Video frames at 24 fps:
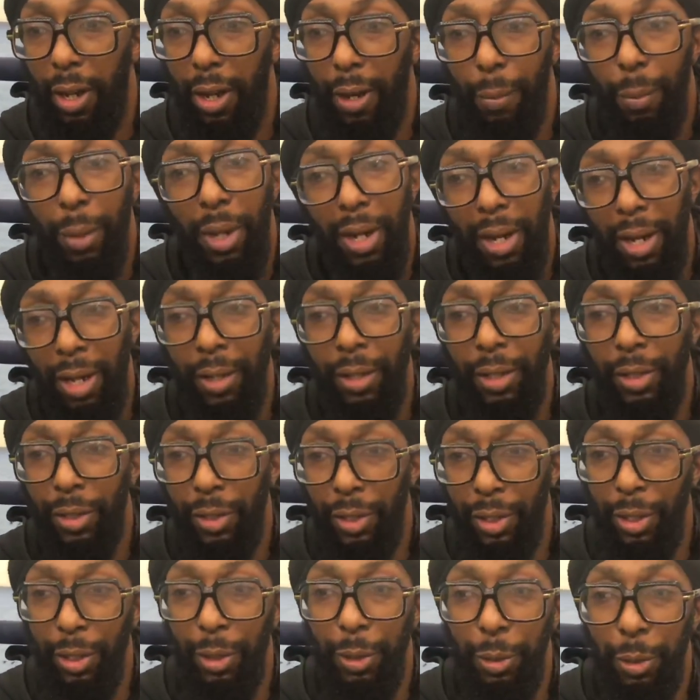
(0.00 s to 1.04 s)
behind the
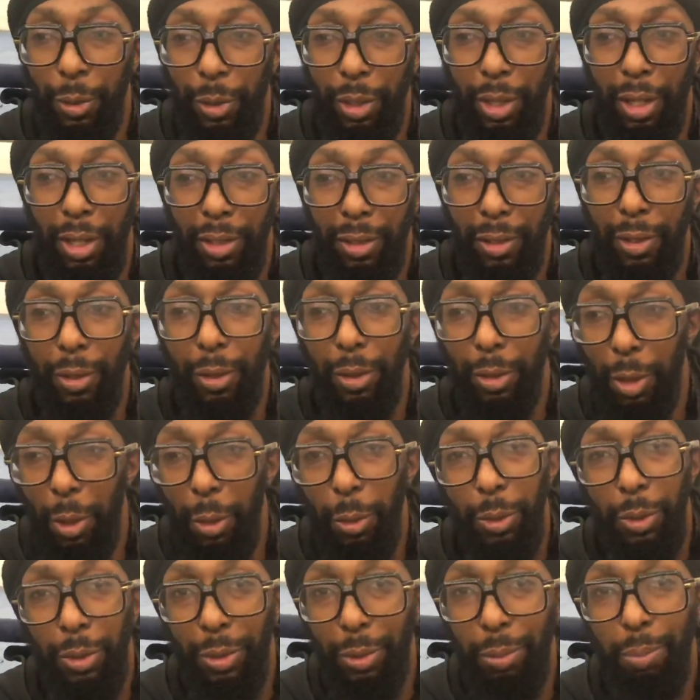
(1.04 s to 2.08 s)
scenes,
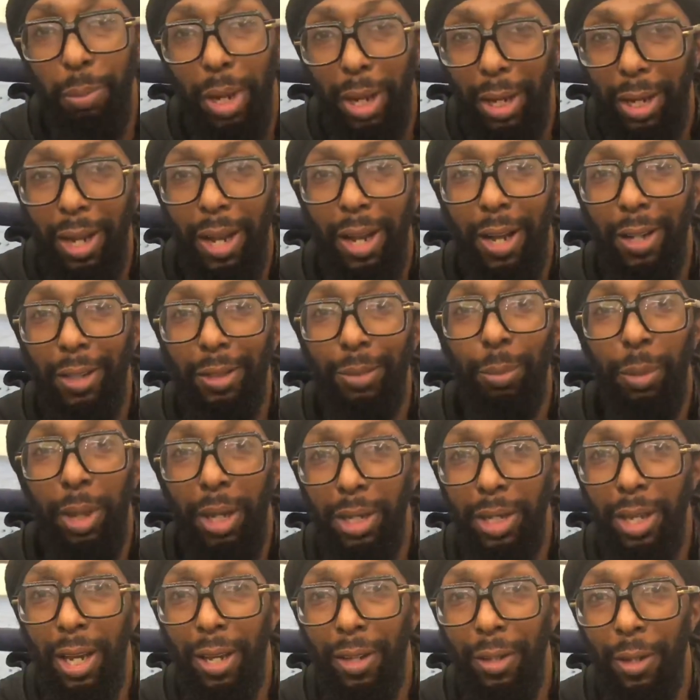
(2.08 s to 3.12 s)
my guys, man,
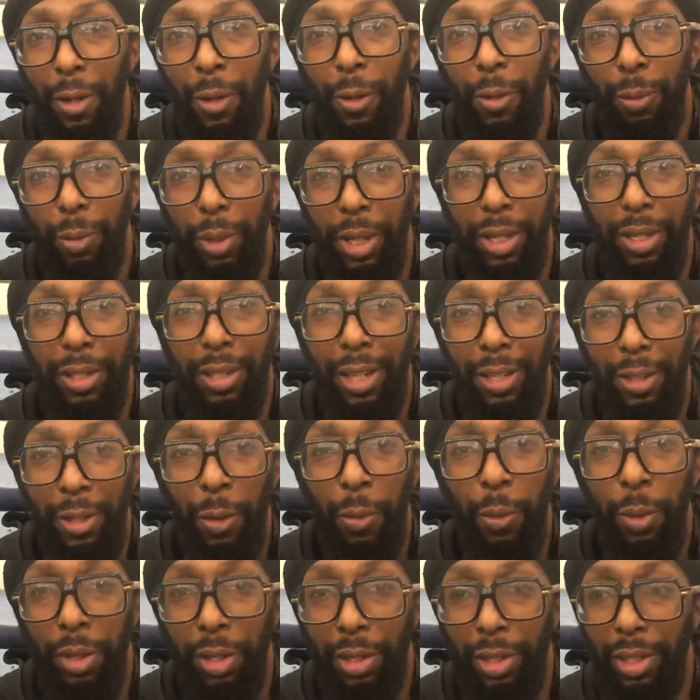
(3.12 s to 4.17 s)
y'all know, man, they know
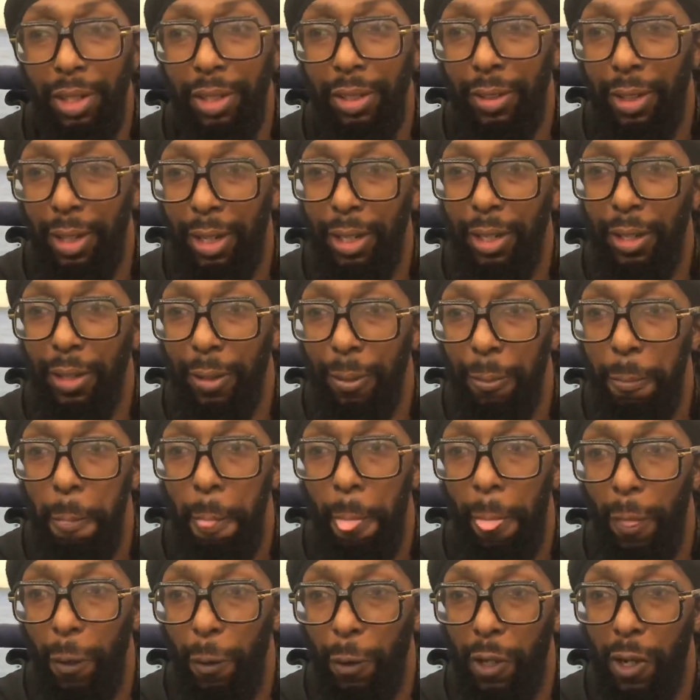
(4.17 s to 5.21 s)
what it is. Like,
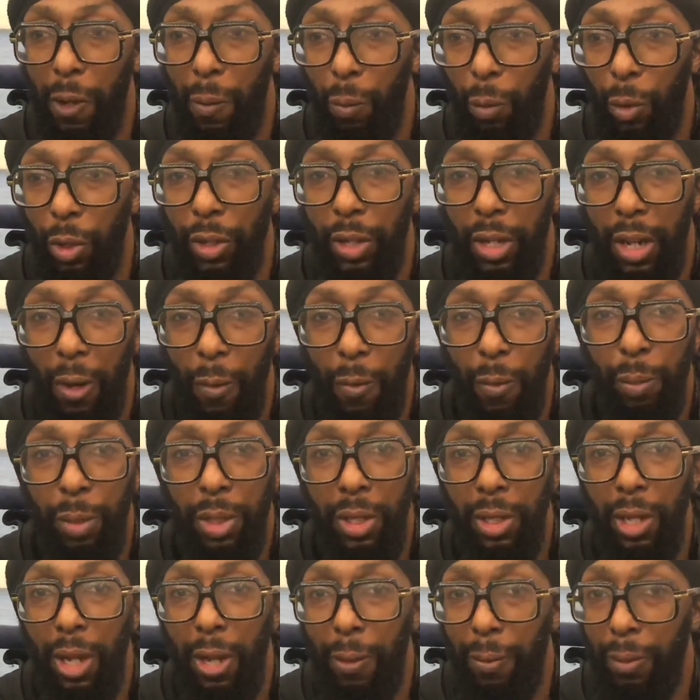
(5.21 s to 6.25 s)
you come work out with
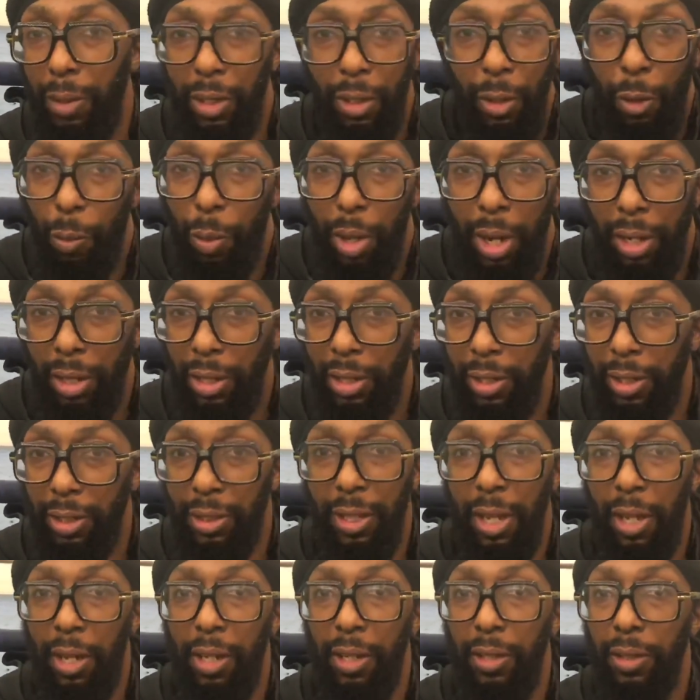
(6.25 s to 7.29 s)
me, it's
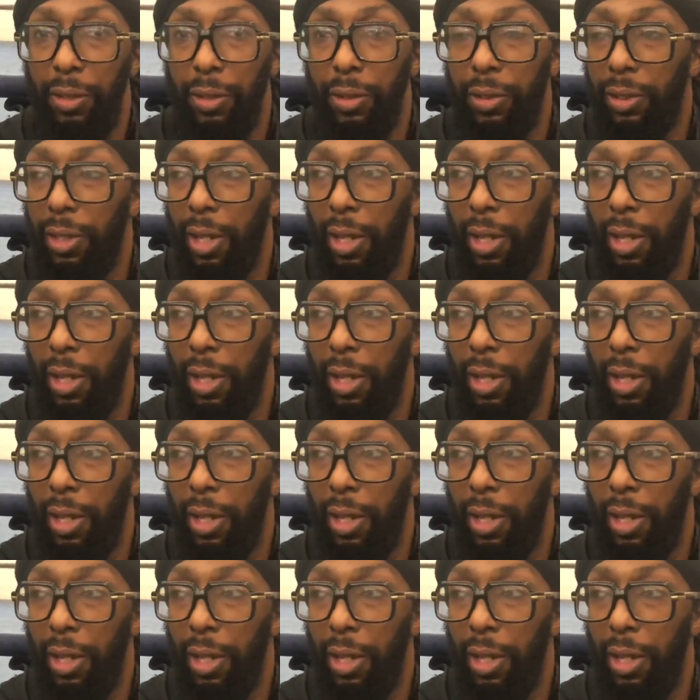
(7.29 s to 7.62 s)
not a